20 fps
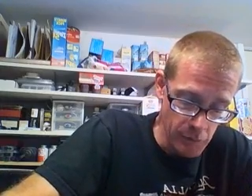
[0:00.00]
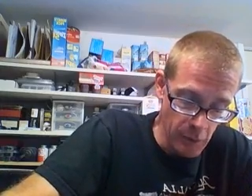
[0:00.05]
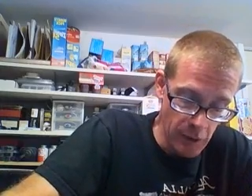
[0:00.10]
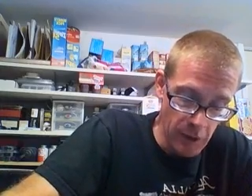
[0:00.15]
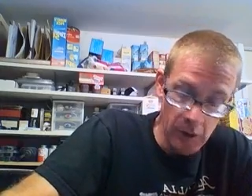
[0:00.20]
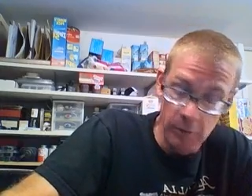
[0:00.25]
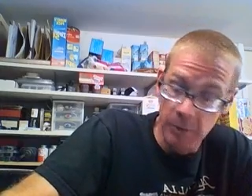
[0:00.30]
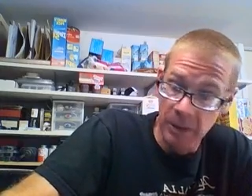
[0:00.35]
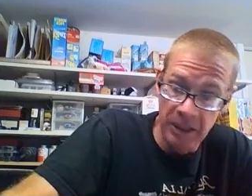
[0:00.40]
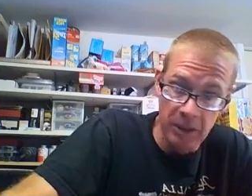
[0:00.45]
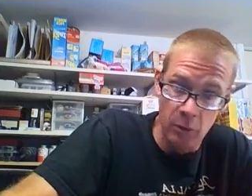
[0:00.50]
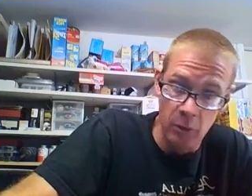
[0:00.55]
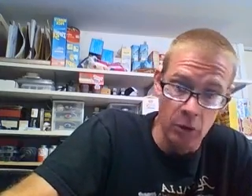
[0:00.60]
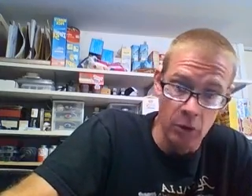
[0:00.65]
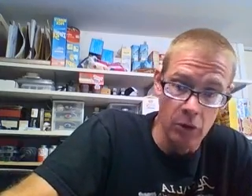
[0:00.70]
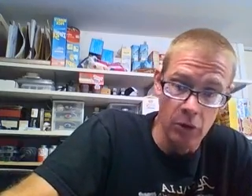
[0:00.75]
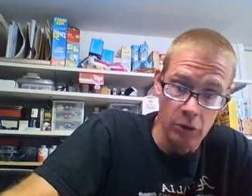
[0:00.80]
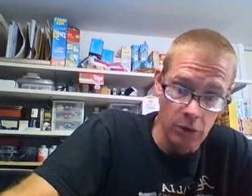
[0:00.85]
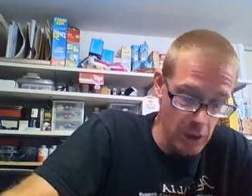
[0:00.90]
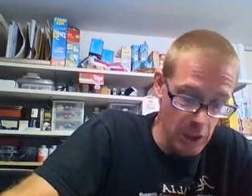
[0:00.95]
when they're being
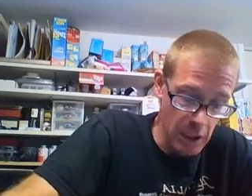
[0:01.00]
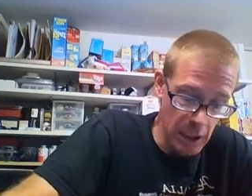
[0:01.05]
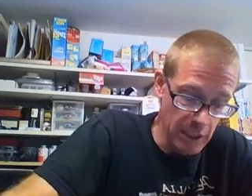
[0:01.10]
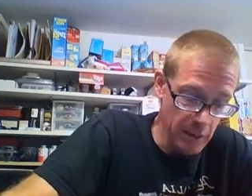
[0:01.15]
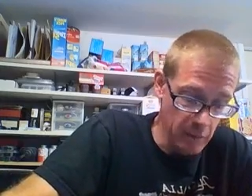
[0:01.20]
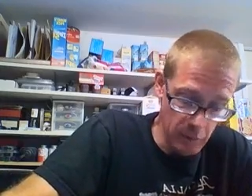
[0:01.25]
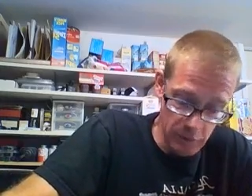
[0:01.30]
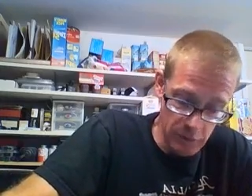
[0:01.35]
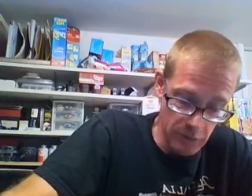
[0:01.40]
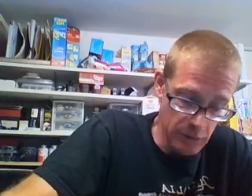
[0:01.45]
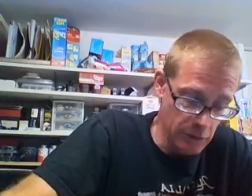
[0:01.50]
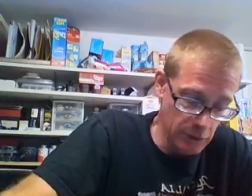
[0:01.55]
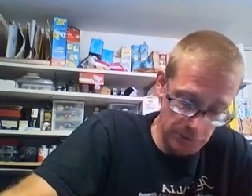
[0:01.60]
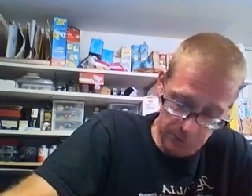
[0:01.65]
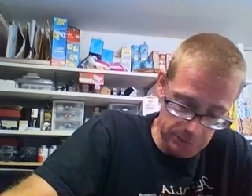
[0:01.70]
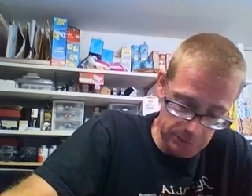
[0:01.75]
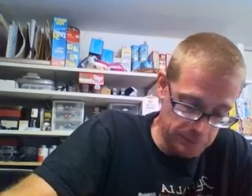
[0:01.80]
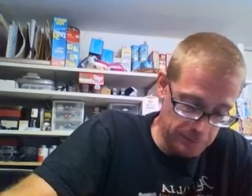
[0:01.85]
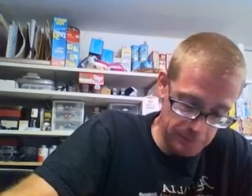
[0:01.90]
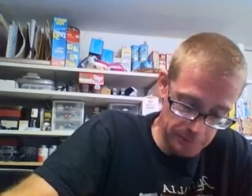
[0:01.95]
rude, I
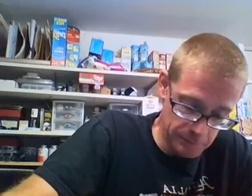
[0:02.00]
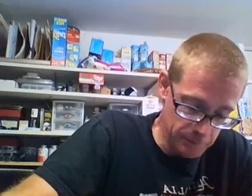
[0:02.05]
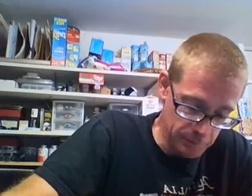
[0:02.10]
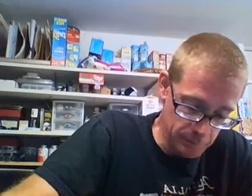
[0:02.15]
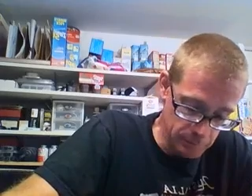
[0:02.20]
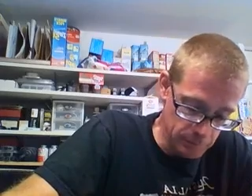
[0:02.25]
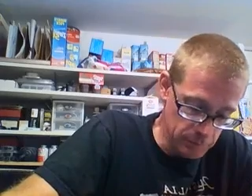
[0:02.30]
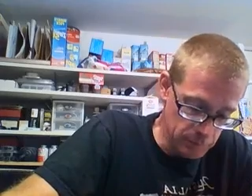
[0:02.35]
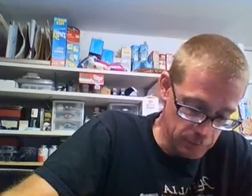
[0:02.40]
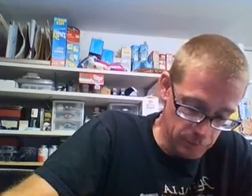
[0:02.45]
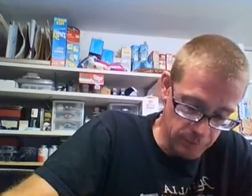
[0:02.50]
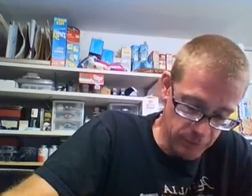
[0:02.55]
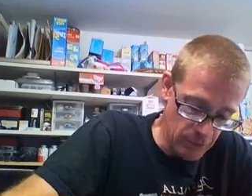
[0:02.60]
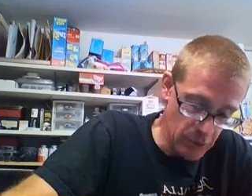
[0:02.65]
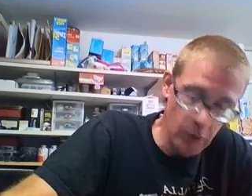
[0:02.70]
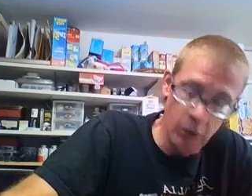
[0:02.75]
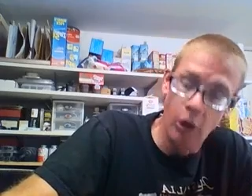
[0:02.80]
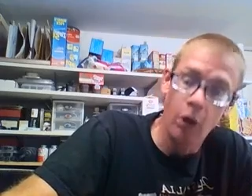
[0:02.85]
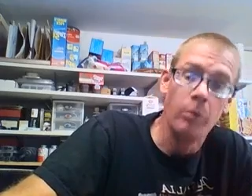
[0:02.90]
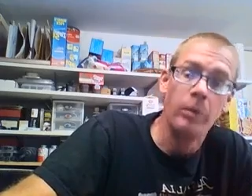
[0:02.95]
will
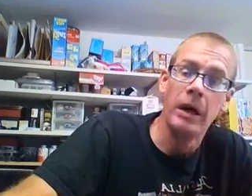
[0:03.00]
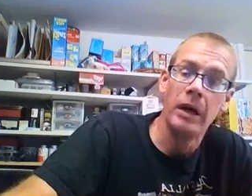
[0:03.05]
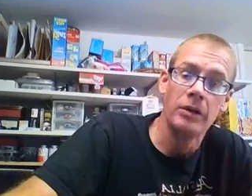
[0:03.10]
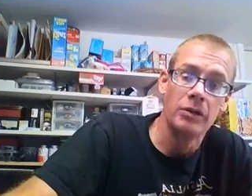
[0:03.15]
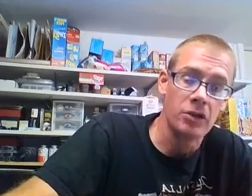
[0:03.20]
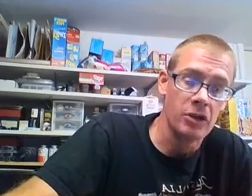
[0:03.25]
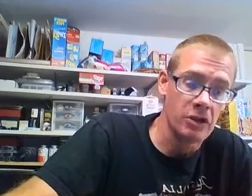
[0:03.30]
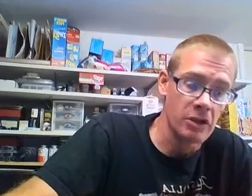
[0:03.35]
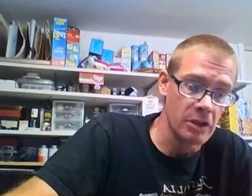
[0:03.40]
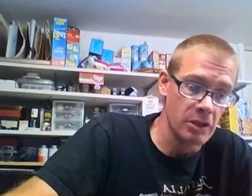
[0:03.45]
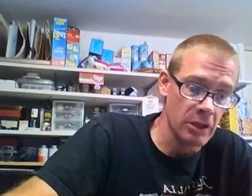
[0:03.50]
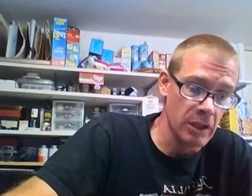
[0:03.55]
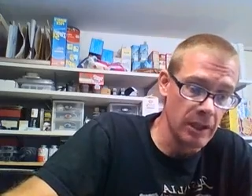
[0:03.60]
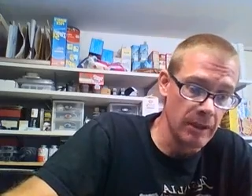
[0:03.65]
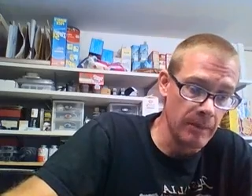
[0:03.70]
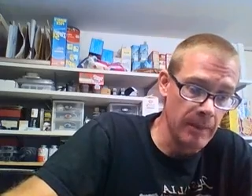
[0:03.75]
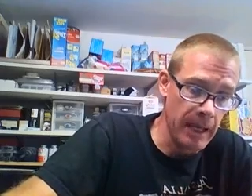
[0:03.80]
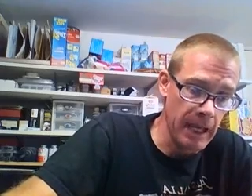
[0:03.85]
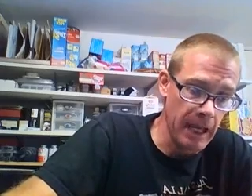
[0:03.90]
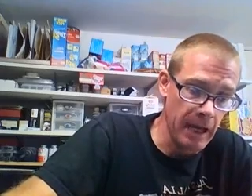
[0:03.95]
pull no punches and
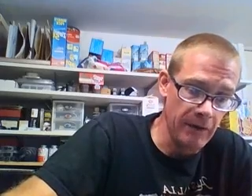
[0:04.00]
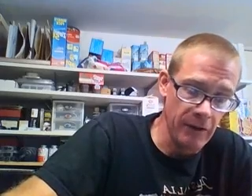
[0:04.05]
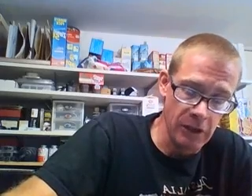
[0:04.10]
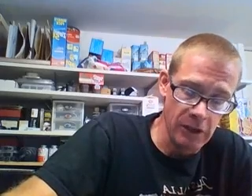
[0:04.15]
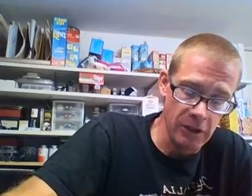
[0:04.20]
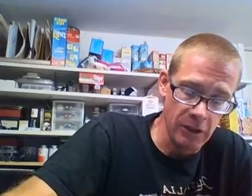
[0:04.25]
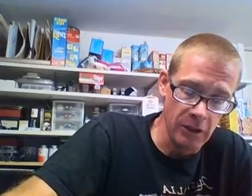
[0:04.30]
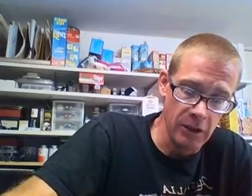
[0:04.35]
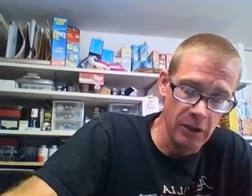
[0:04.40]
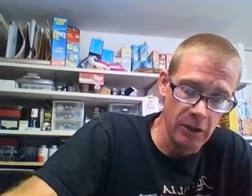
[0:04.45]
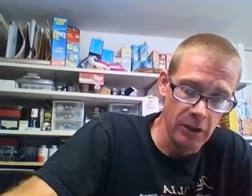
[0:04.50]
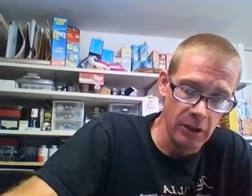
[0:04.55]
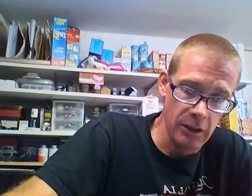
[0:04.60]
let them have it.